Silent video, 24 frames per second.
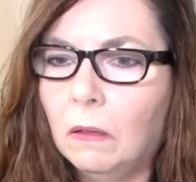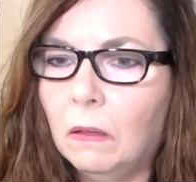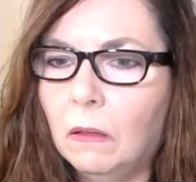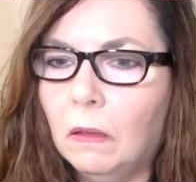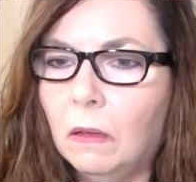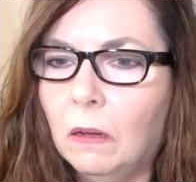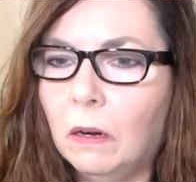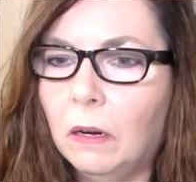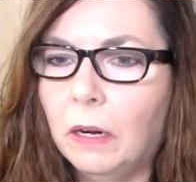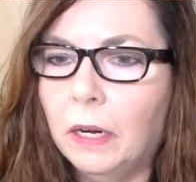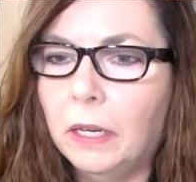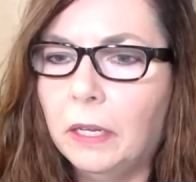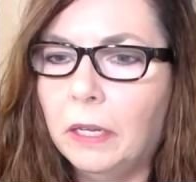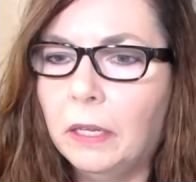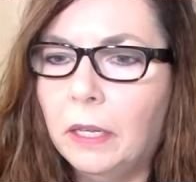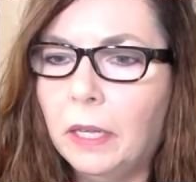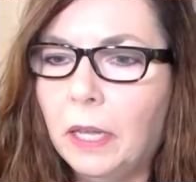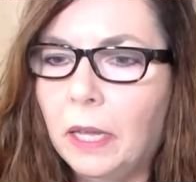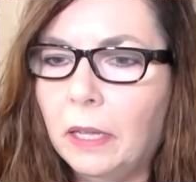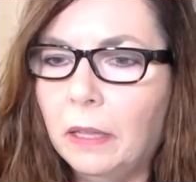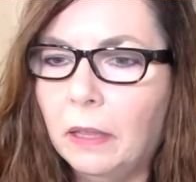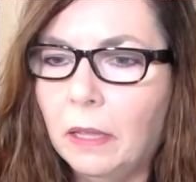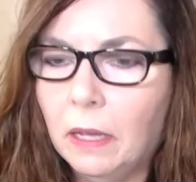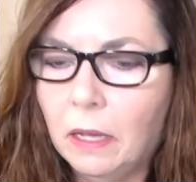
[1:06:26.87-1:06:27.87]
All right,
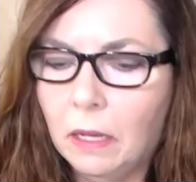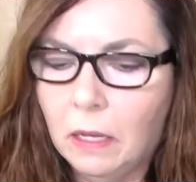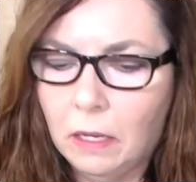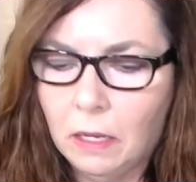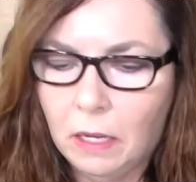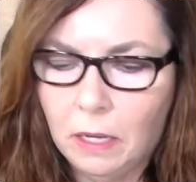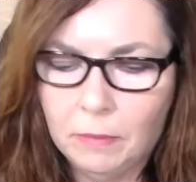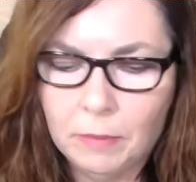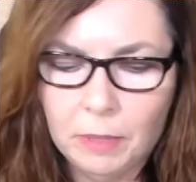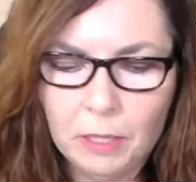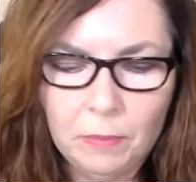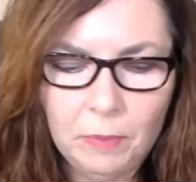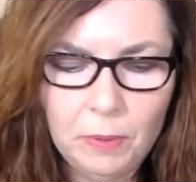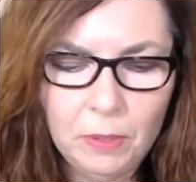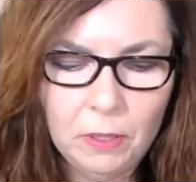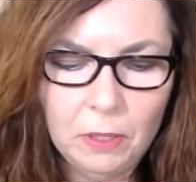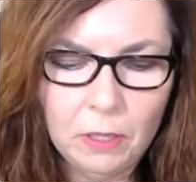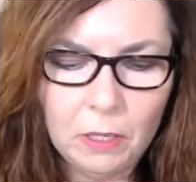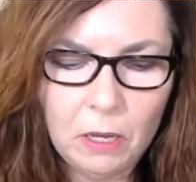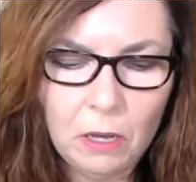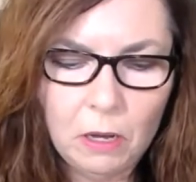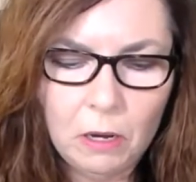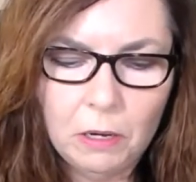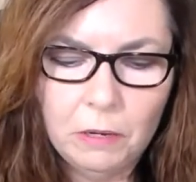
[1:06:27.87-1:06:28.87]
Gala, I'm going to pull
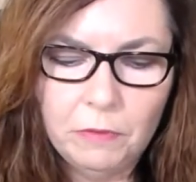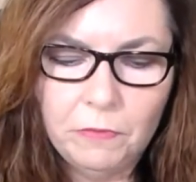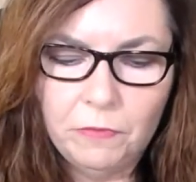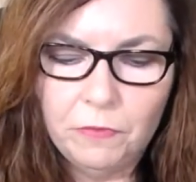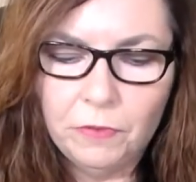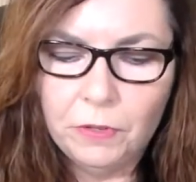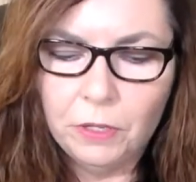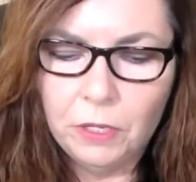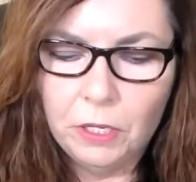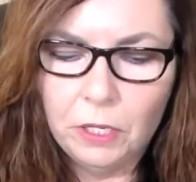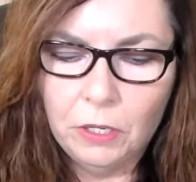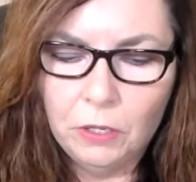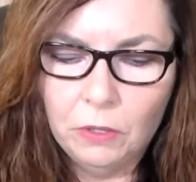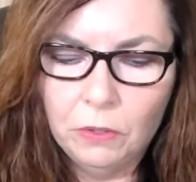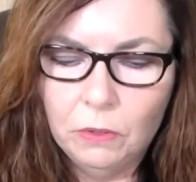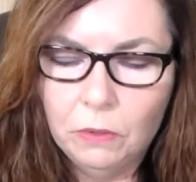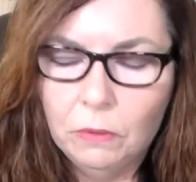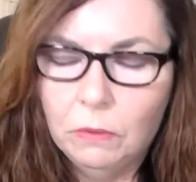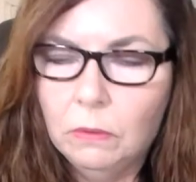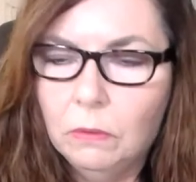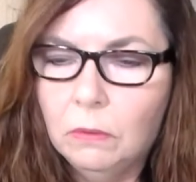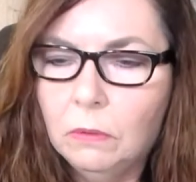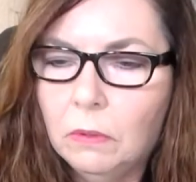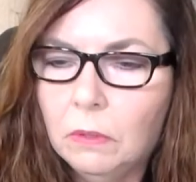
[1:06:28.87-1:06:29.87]
a card for
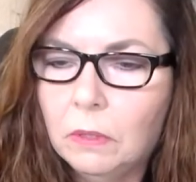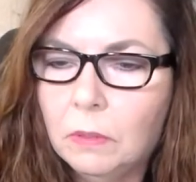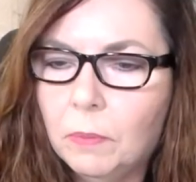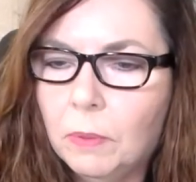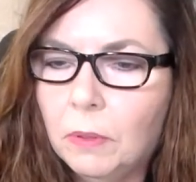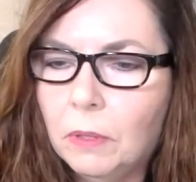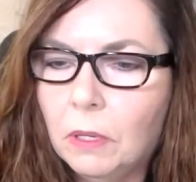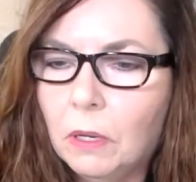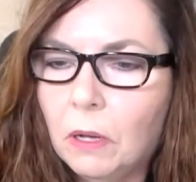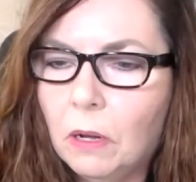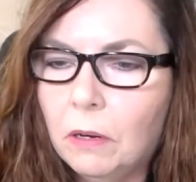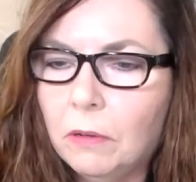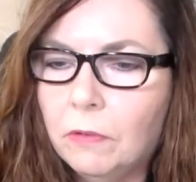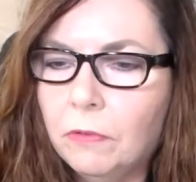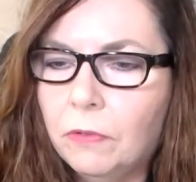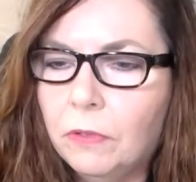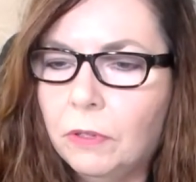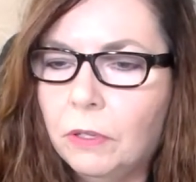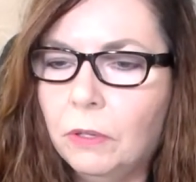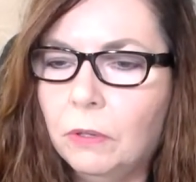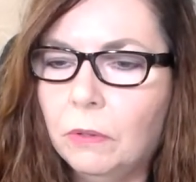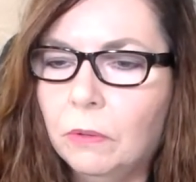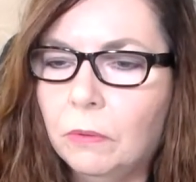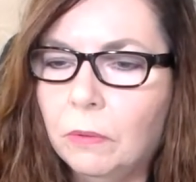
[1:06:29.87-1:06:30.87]
you. Let's pull a card for
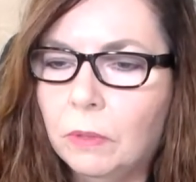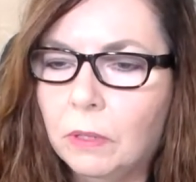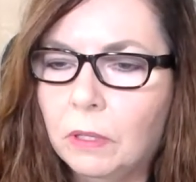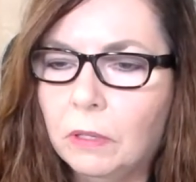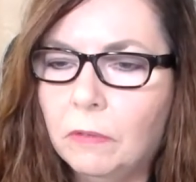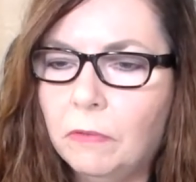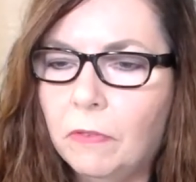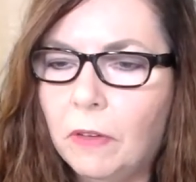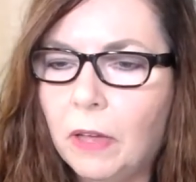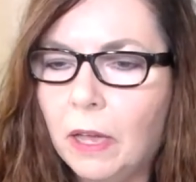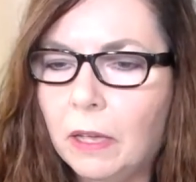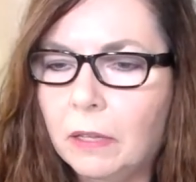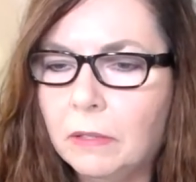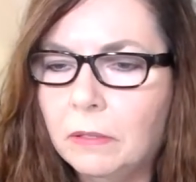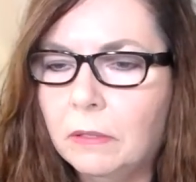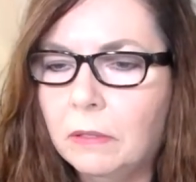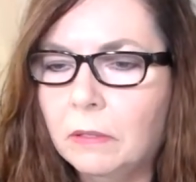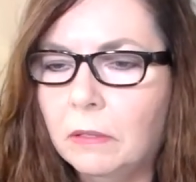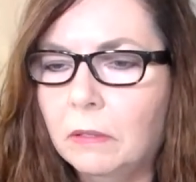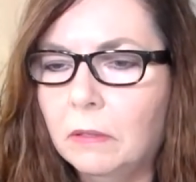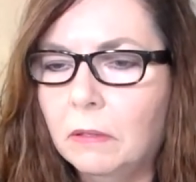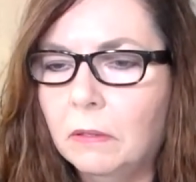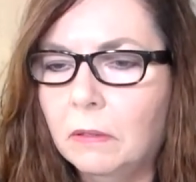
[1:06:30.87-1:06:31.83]
you really fast.